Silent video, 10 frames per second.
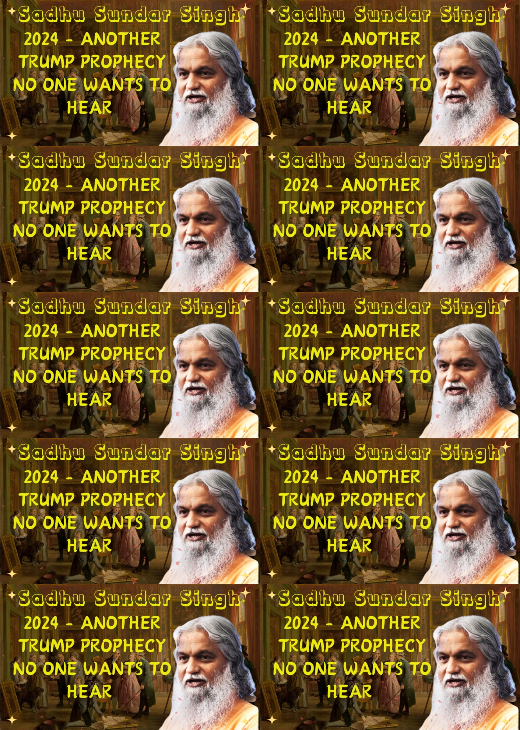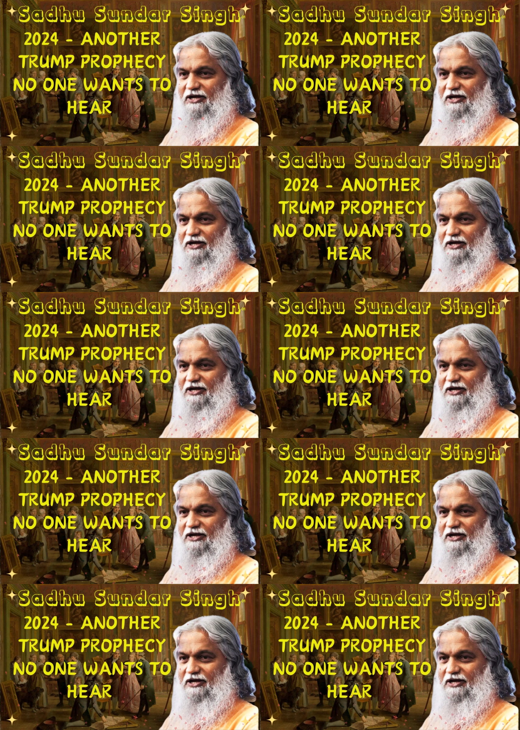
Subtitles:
Nobody speaks.